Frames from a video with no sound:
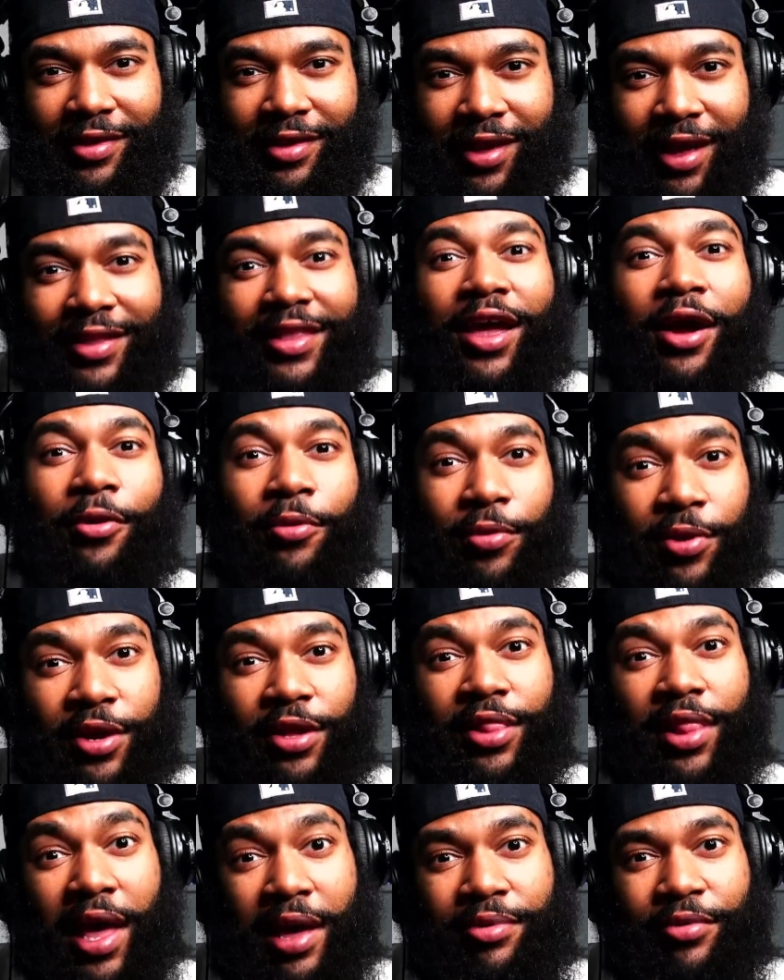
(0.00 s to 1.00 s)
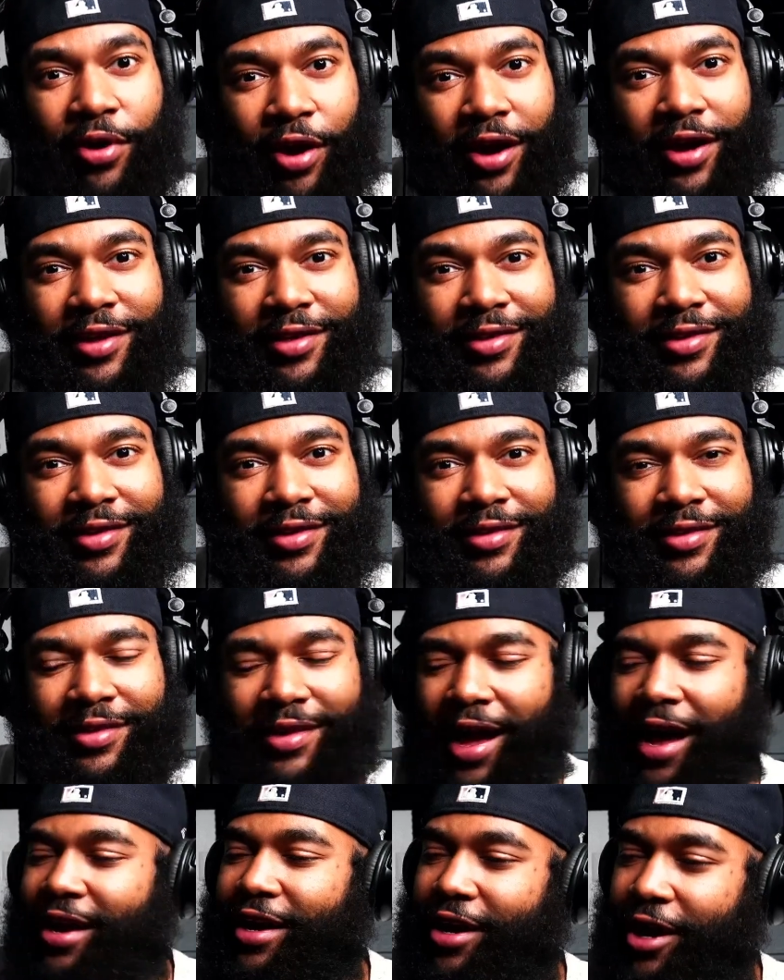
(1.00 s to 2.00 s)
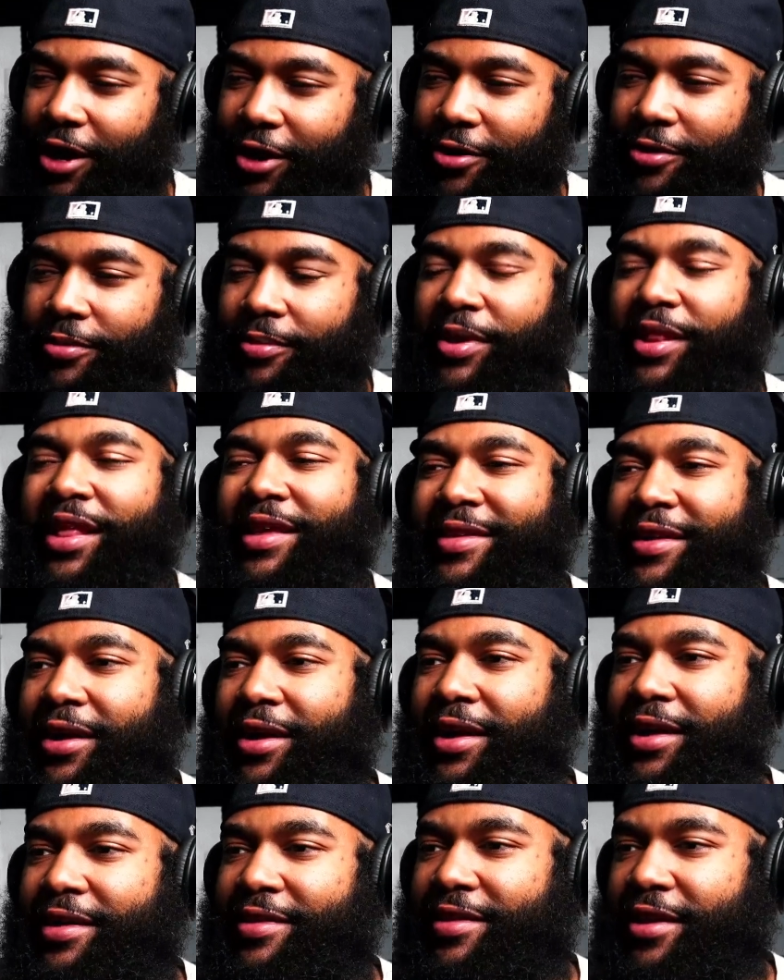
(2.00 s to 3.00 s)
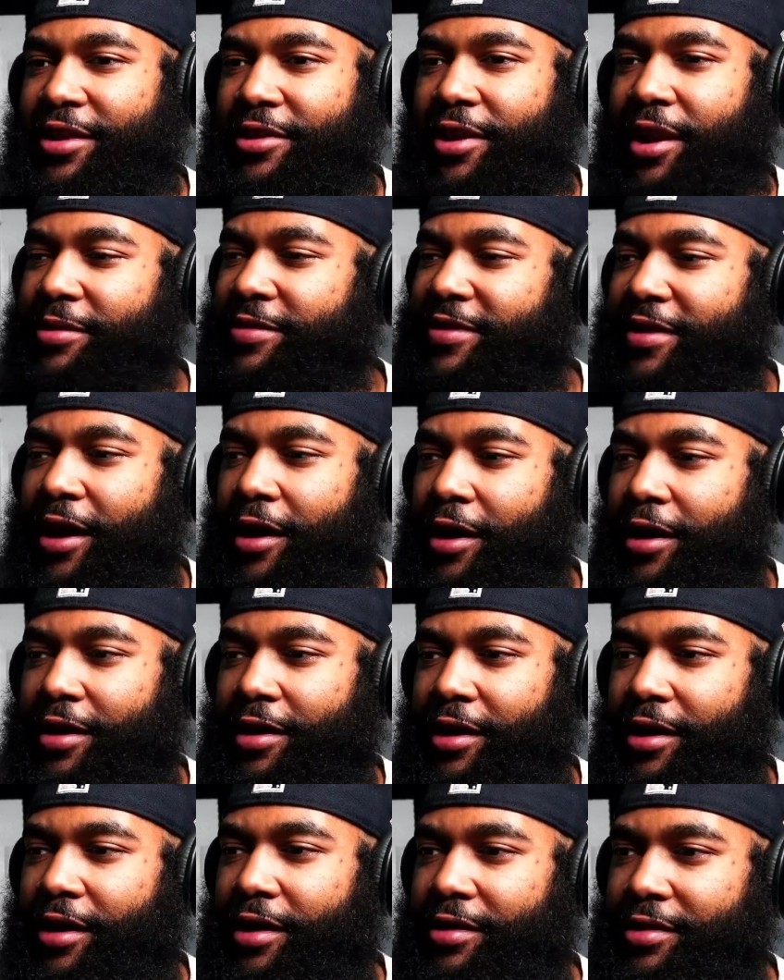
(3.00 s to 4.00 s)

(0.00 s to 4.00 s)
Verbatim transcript: Ain't that real life crazy? I know, but let's go ahead and continue. I'm sorry, y'all.